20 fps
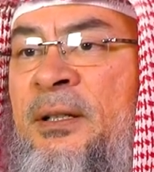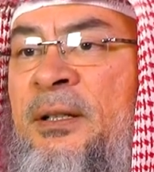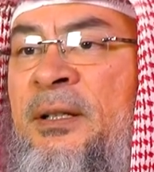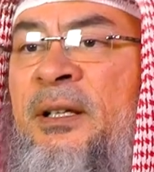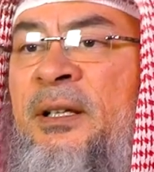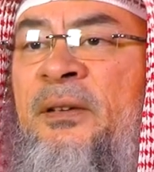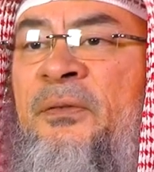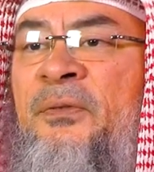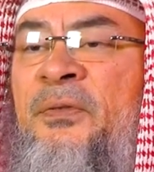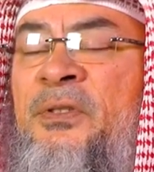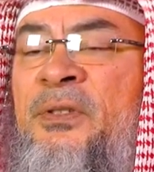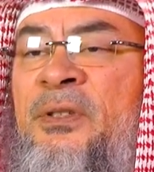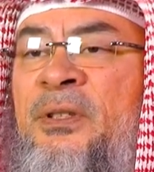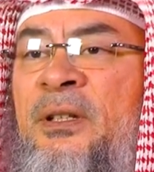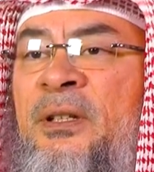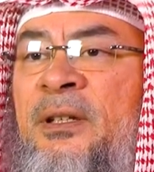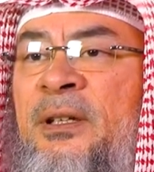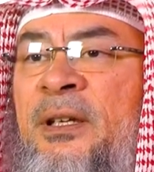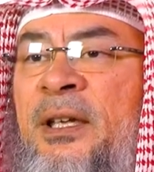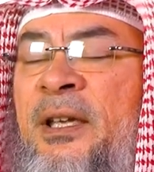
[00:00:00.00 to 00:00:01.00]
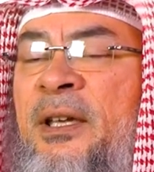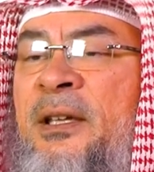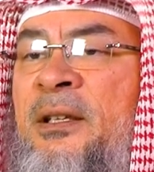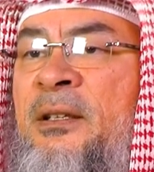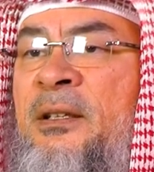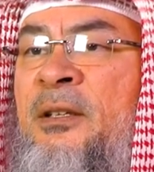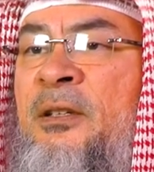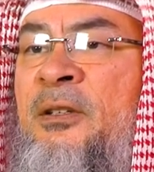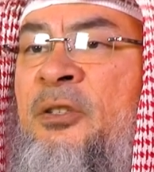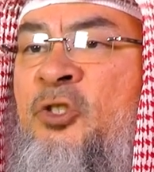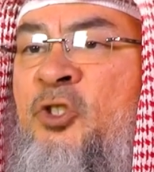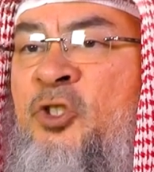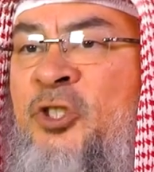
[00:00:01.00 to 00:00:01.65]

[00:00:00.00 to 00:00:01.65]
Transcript: lives in